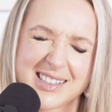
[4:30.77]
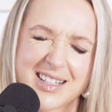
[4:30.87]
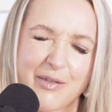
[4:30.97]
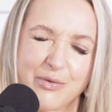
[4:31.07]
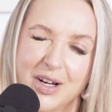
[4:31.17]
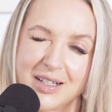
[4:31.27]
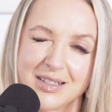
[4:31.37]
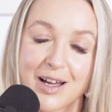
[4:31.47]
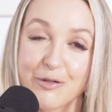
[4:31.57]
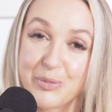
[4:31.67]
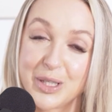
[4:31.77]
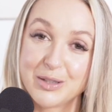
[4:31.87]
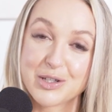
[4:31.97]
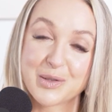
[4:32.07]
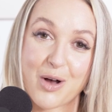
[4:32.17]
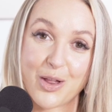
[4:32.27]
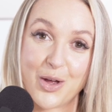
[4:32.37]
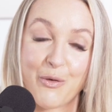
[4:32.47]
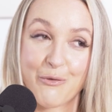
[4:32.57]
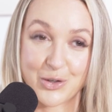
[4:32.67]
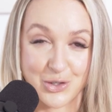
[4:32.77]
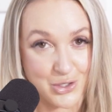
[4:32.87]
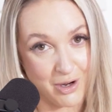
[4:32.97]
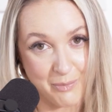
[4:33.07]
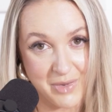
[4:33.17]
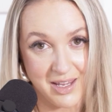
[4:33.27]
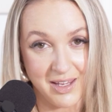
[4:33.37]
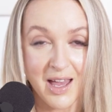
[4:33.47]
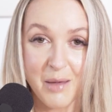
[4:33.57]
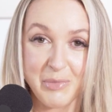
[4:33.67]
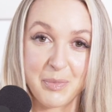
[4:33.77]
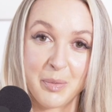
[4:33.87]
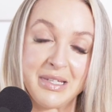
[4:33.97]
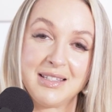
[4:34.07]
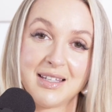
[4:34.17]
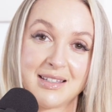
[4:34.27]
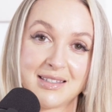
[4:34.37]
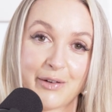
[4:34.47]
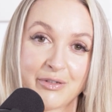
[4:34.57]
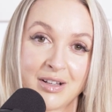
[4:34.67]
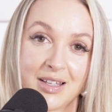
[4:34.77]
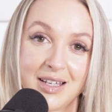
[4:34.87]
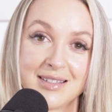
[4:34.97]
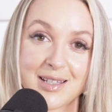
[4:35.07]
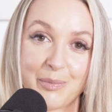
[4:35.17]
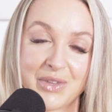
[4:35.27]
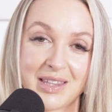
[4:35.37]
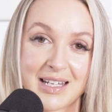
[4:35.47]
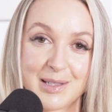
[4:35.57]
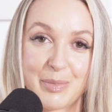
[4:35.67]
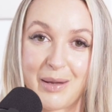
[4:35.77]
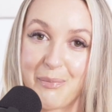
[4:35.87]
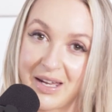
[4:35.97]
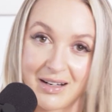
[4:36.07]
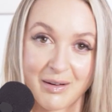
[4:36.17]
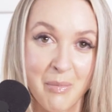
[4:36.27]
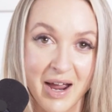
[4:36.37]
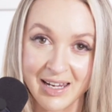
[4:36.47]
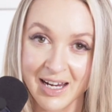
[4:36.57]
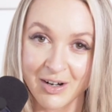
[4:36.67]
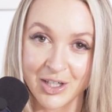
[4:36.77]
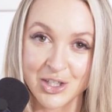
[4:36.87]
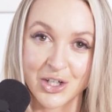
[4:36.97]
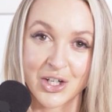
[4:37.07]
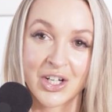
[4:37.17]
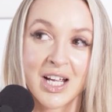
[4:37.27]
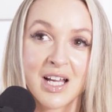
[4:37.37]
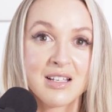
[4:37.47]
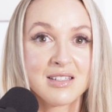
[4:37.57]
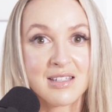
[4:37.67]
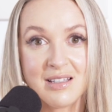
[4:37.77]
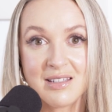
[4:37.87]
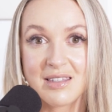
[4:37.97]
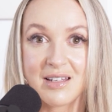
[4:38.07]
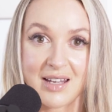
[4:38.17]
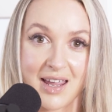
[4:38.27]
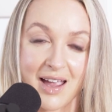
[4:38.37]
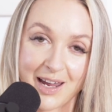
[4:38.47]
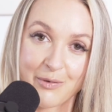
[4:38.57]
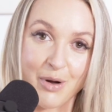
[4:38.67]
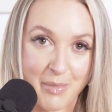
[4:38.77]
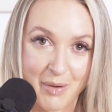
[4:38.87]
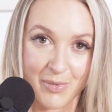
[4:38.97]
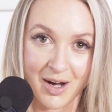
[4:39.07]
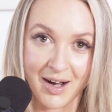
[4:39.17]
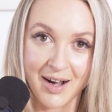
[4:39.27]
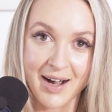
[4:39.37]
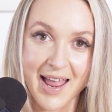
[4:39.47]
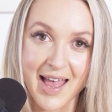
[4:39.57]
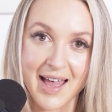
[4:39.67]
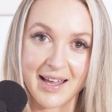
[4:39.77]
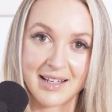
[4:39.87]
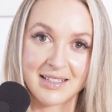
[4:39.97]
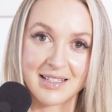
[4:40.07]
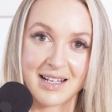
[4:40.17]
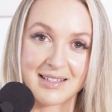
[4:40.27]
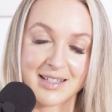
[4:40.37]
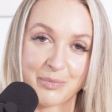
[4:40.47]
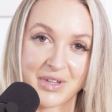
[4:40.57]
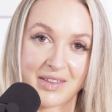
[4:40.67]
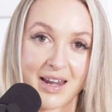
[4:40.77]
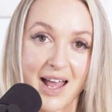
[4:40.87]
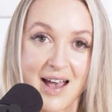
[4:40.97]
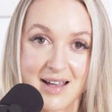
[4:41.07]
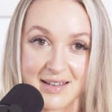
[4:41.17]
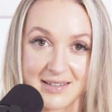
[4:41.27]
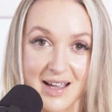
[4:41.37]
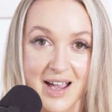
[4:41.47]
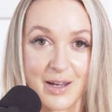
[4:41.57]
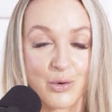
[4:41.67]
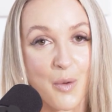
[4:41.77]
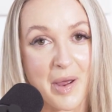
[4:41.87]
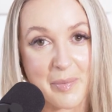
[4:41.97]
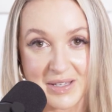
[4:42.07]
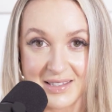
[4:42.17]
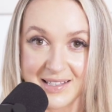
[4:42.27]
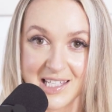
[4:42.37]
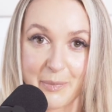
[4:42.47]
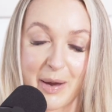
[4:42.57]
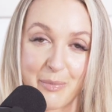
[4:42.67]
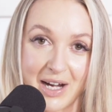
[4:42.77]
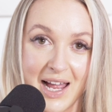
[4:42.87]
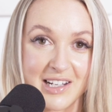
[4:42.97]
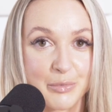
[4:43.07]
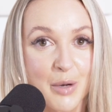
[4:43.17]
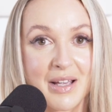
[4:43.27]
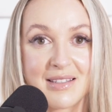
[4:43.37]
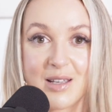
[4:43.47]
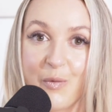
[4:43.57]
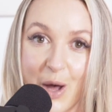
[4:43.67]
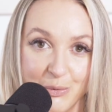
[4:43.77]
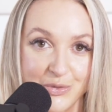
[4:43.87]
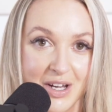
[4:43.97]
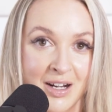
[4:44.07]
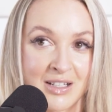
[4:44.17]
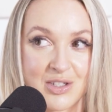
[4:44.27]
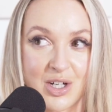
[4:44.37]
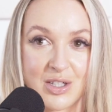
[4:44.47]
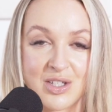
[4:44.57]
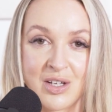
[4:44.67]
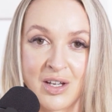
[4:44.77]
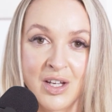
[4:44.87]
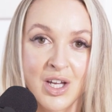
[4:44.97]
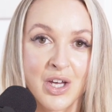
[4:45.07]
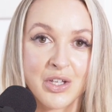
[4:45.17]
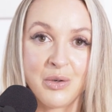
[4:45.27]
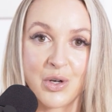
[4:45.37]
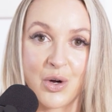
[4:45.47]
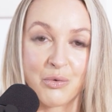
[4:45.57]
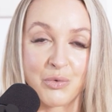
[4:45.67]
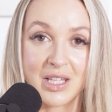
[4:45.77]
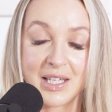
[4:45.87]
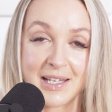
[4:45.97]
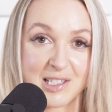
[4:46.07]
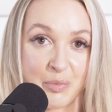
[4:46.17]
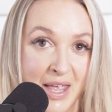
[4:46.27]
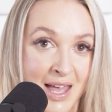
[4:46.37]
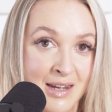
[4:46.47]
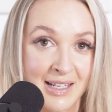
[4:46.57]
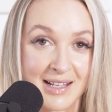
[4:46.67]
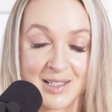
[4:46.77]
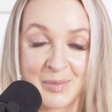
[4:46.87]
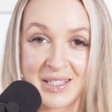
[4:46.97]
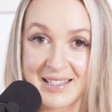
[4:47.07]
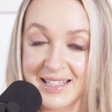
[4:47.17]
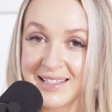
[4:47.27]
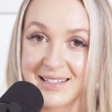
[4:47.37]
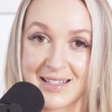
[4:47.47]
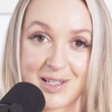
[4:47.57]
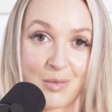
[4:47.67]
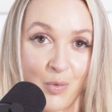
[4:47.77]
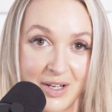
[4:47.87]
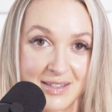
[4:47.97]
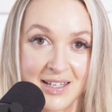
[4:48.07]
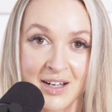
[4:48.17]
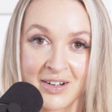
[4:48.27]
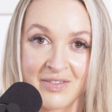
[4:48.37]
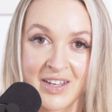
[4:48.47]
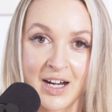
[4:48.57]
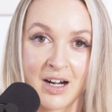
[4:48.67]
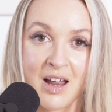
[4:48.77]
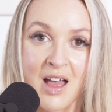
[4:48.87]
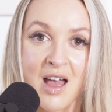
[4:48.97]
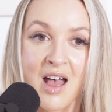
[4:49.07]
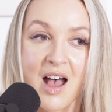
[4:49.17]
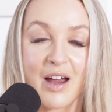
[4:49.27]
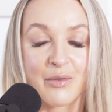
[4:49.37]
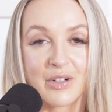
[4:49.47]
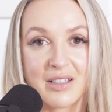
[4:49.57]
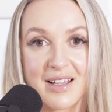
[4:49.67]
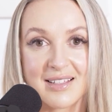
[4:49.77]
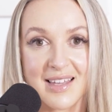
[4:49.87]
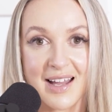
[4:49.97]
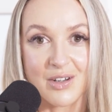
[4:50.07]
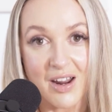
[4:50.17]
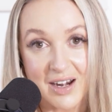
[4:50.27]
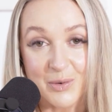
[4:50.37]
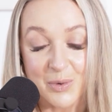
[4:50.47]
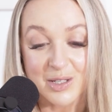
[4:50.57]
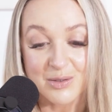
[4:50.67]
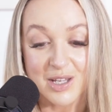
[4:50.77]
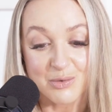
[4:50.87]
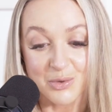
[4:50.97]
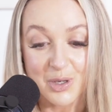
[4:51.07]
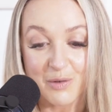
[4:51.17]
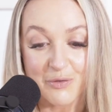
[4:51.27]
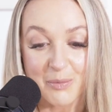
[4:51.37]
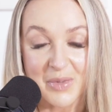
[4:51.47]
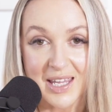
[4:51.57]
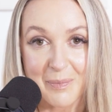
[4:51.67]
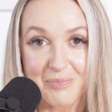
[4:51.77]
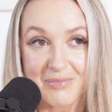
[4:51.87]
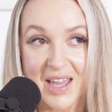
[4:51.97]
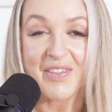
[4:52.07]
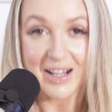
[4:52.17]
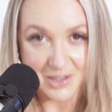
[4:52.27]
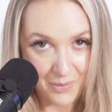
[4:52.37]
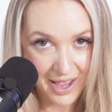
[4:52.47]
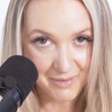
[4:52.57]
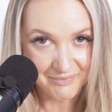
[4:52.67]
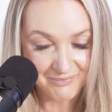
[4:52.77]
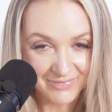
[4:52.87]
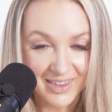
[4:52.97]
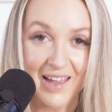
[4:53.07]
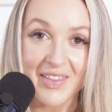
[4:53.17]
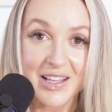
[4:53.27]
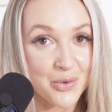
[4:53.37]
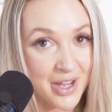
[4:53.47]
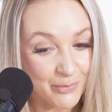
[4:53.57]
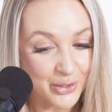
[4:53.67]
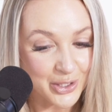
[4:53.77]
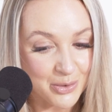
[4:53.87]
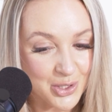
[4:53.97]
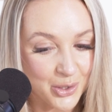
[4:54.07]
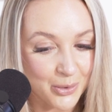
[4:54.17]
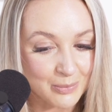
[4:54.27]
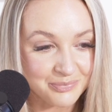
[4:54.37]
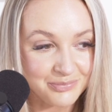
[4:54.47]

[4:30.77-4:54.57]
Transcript: Tough one. Tough pill to swallow for sure. Me. People pleasing is definitely something that has been embedded in my character since the day I can remember. And it's something that as I grow my business and my brand and put myself out there and start to, really expand and get some successes and some wins here and there, I realize that not everyone is rooting for me. And that's okay. And that's okay for you too.